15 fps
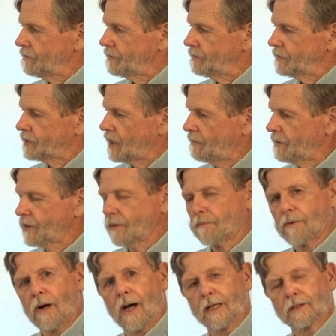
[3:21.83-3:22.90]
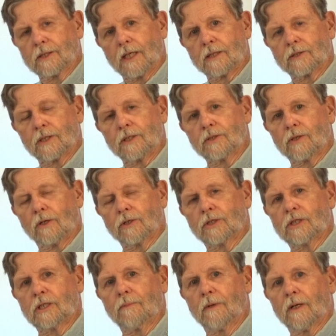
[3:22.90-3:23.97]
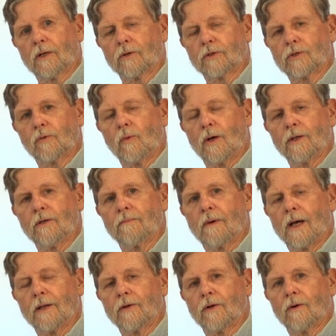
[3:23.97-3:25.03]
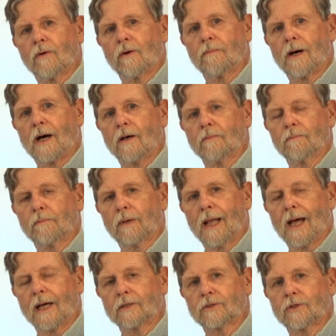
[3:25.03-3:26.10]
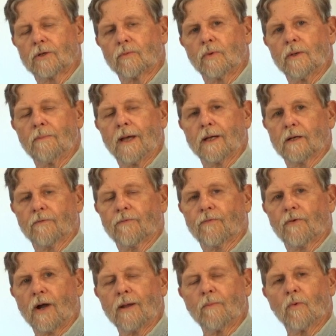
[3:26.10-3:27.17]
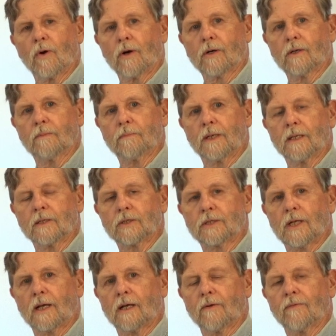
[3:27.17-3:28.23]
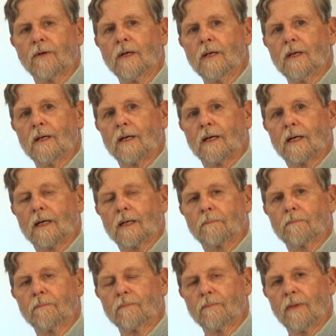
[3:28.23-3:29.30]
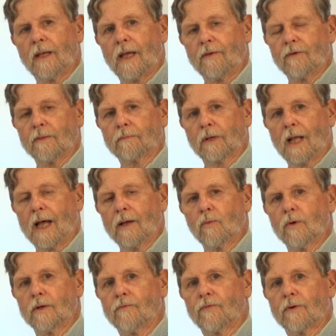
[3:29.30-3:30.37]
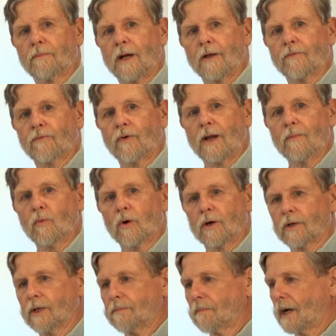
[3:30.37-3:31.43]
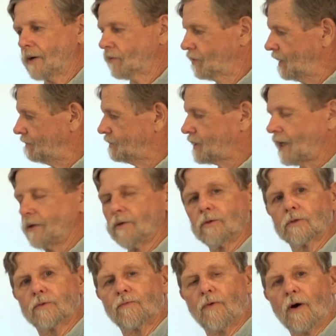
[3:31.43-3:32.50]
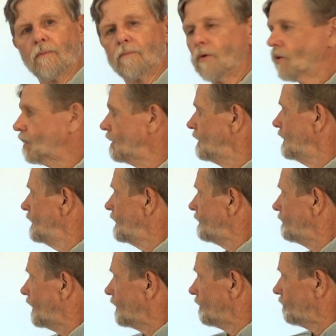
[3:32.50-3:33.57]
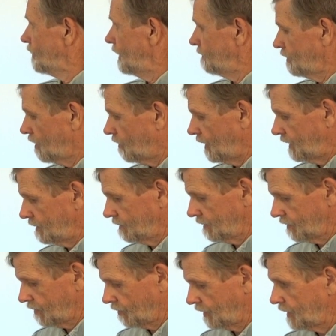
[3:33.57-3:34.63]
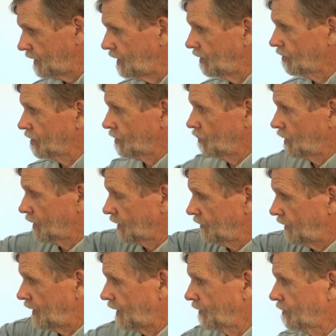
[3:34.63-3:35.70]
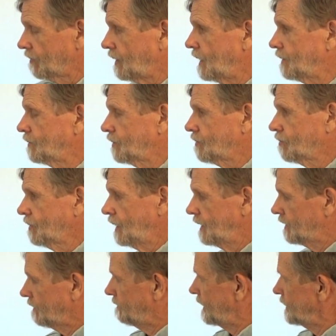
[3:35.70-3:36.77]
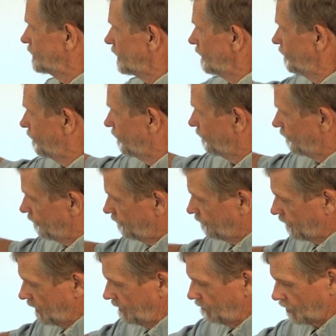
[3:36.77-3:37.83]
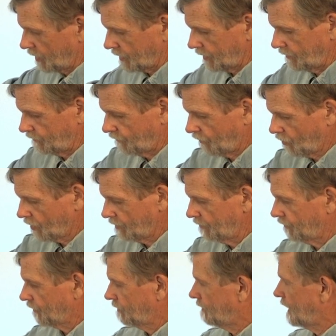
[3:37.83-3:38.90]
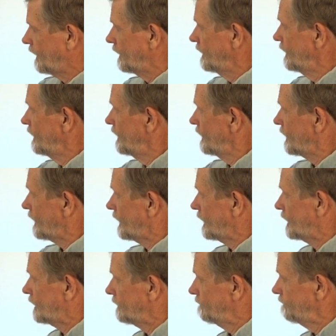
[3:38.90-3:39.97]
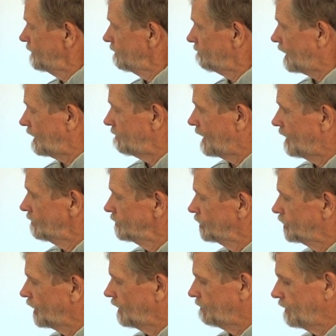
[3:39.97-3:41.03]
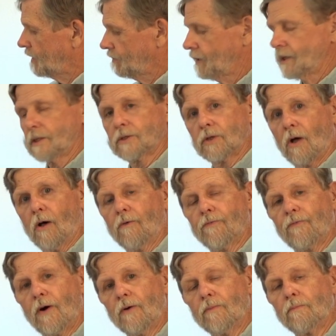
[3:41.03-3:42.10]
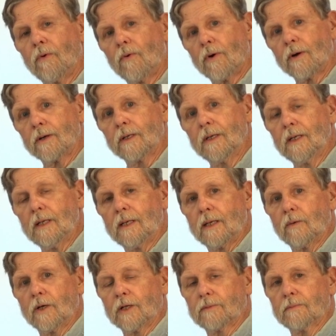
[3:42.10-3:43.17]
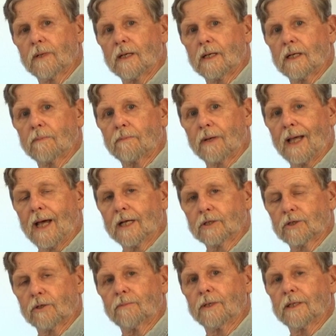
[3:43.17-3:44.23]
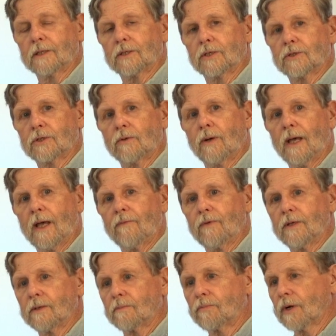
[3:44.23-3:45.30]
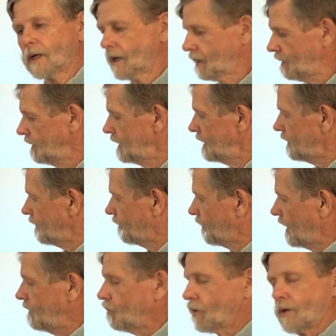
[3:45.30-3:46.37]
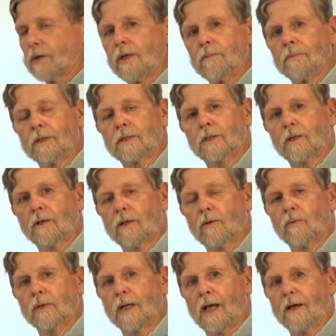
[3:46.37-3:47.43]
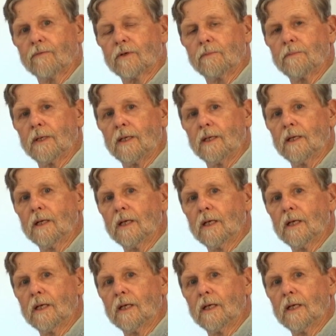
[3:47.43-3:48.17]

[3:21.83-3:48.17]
some of the processes are similar to what you might know about plaster. We make a framework, but instead of heavy plywood for my framework and my ribs, I use foam board. I've got a rib going here and one on the other end to create the basic framework and form for my mountain shape here, but it's all foam board. With plaster, because it's so heavy and brittle, the frameworking material would have to be